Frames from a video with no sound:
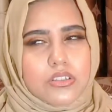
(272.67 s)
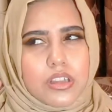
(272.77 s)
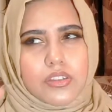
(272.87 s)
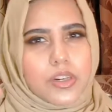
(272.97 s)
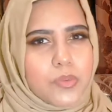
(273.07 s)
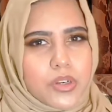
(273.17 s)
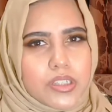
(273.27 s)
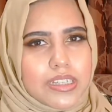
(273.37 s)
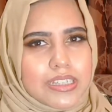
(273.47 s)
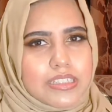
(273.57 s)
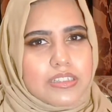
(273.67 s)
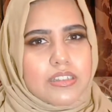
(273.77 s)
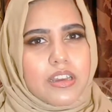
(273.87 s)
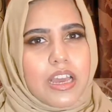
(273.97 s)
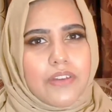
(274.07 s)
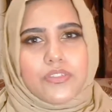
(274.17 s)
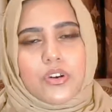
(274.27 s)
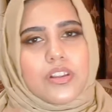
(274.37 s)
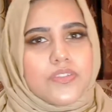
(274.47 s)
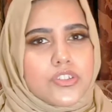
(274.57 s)
So the third point on the list
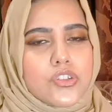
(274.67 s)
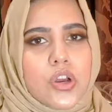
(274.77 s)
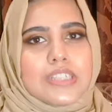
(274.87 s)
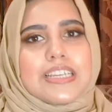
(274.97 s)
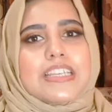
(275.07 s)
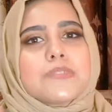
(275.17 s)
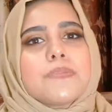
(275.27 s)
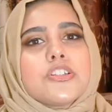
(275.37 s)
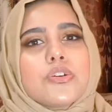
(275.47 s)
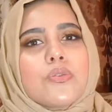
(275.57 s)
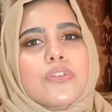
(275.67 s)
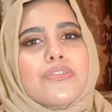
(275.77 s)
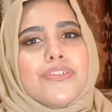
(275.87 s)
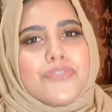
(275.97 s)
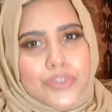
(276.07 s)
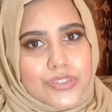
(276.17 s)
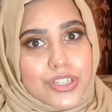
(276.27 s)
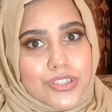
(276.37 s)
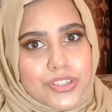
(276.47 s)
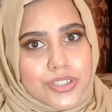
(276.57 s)
after all of this talk takes me to the
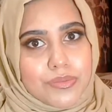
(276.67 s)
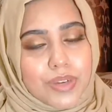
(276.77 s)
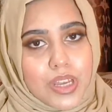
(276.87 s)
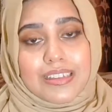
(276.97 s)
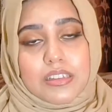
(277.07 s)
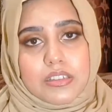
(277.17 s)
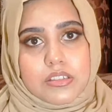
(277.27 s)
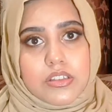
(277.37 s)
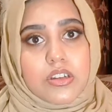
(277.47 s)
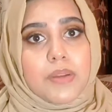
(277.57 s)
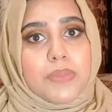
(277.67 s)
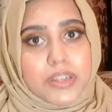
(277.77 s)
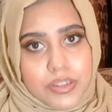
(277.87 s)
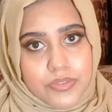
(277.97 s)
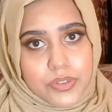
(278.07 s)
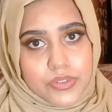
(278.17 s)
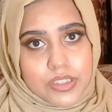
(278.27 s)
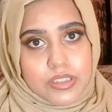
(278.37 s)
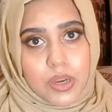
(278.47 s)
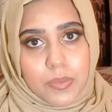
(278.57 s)
refugee issue. So there are many
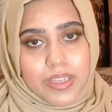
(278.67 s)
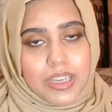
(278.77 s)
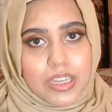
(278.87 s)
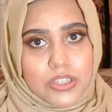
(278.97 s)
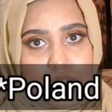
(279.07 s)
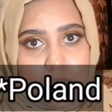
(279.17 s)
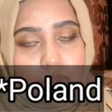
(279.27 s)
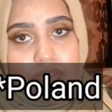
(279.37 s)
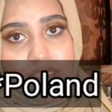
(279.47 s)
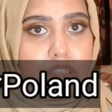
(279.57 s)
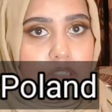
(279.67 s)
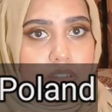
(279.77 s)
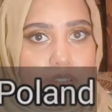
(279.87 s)
refugees going into Finland